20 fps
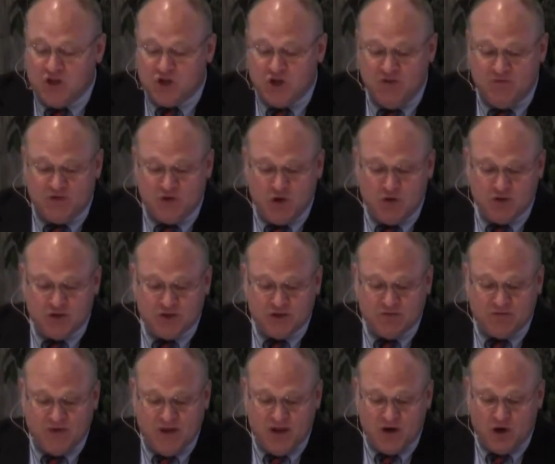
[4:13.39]
Chief
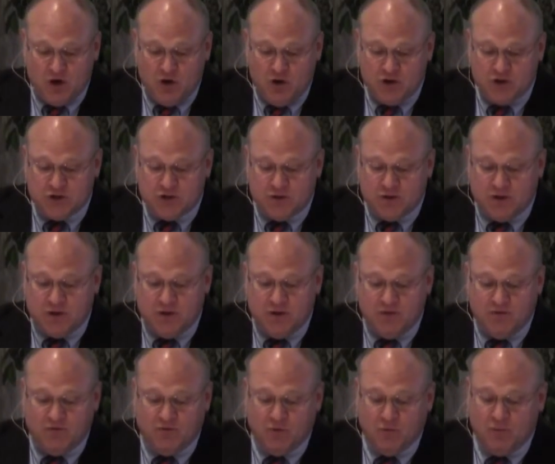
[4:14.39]
Joseph had urged
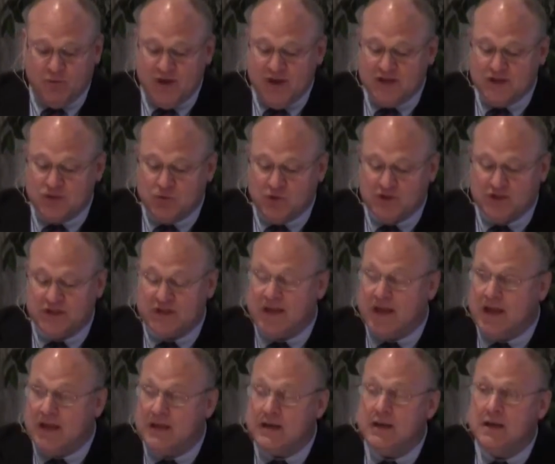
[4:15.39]
for peace once
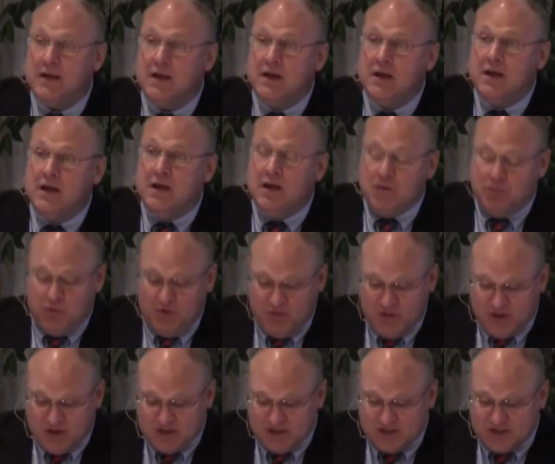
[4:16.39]
again,
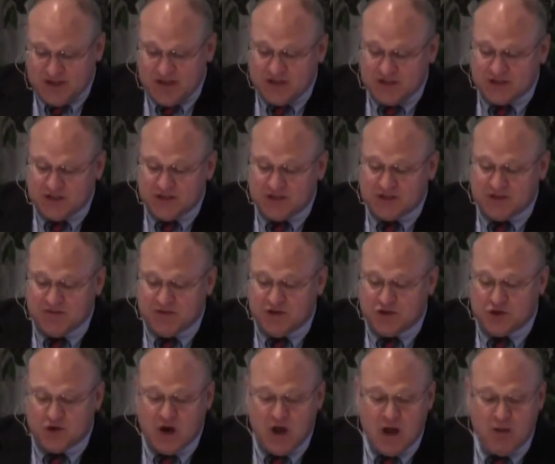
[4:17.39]
but the consensus of
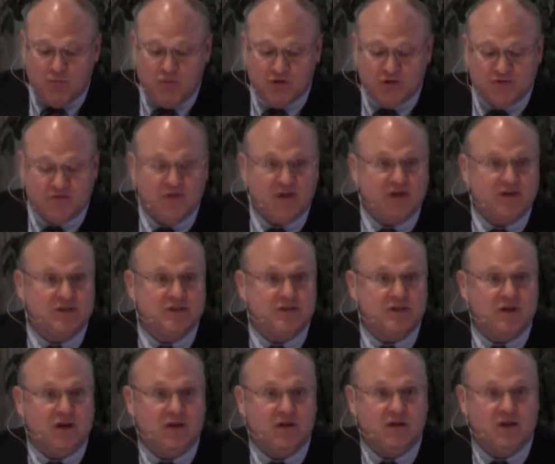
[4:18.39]
the tribe was fixed
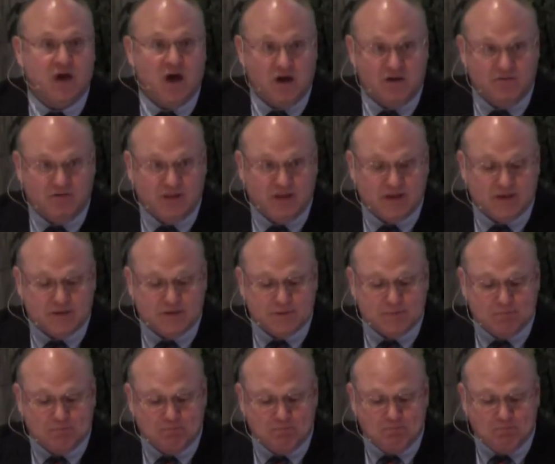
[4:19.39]
on conflict.
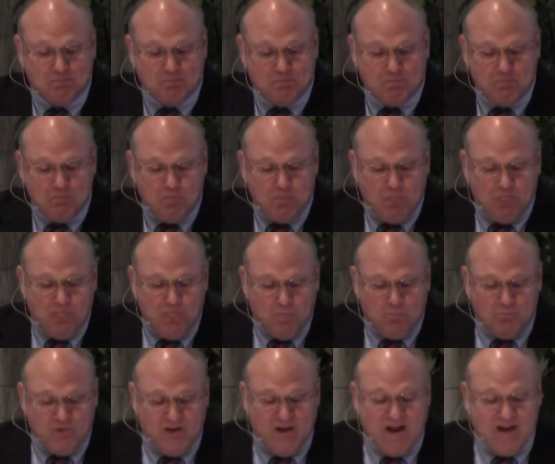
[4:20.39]

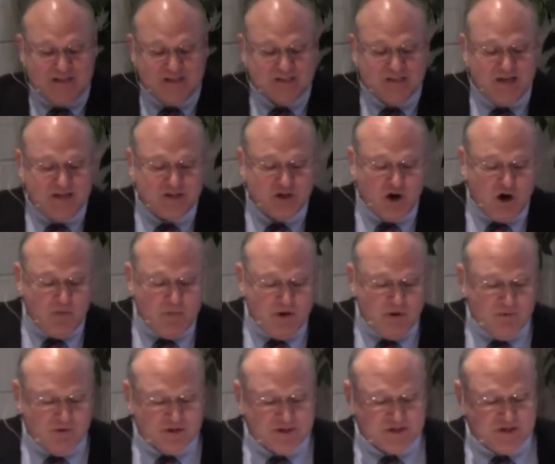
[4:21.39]
The United States
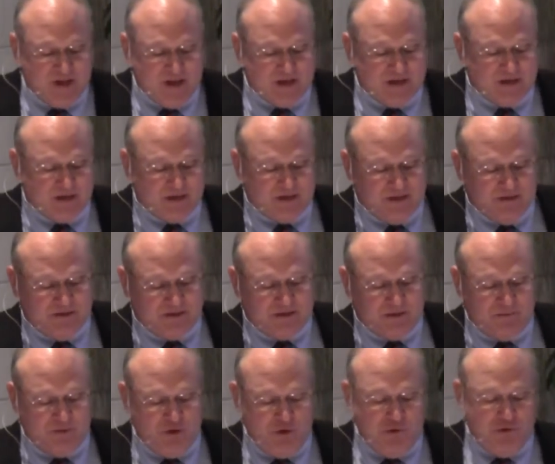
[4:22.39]
Army was sent to
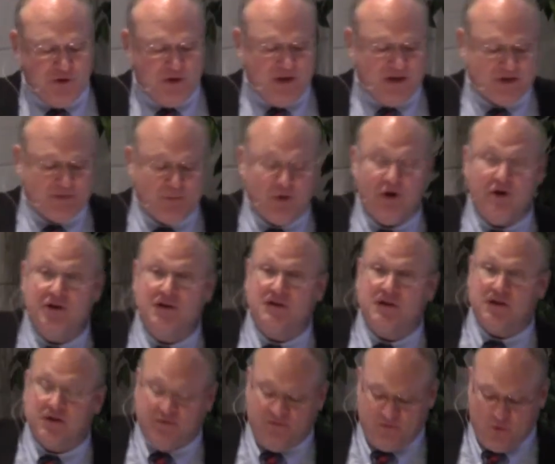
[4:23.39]
subdue the Nez
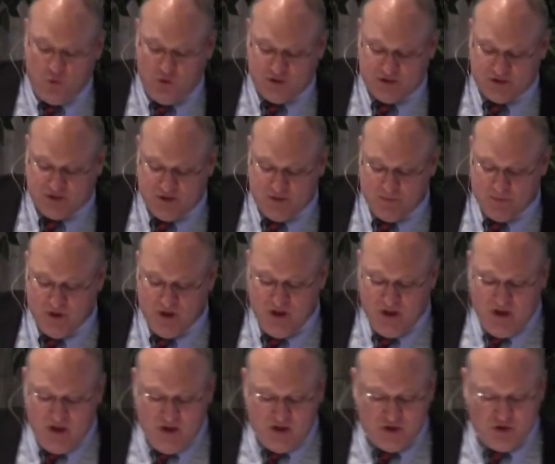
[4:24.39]
Perce and to force them
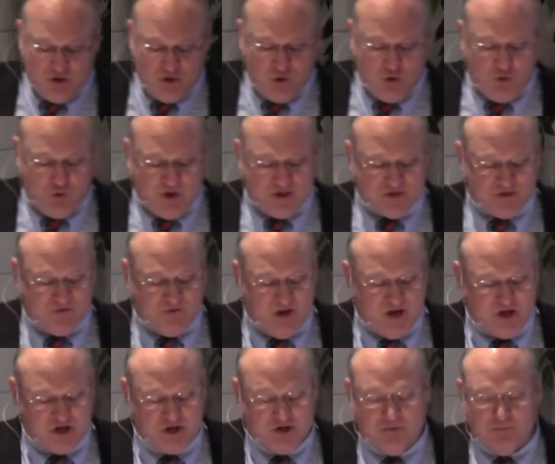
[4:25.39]
to the new
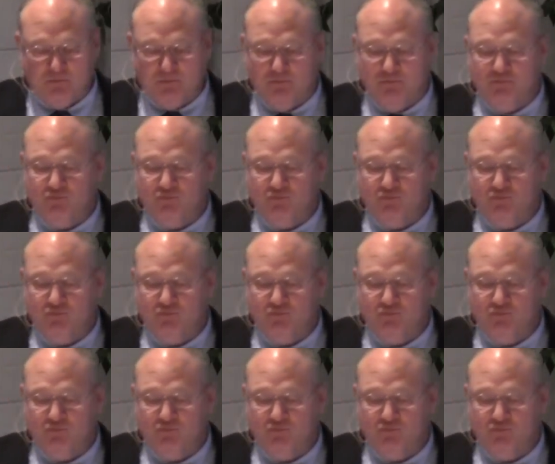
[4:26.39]
reservation.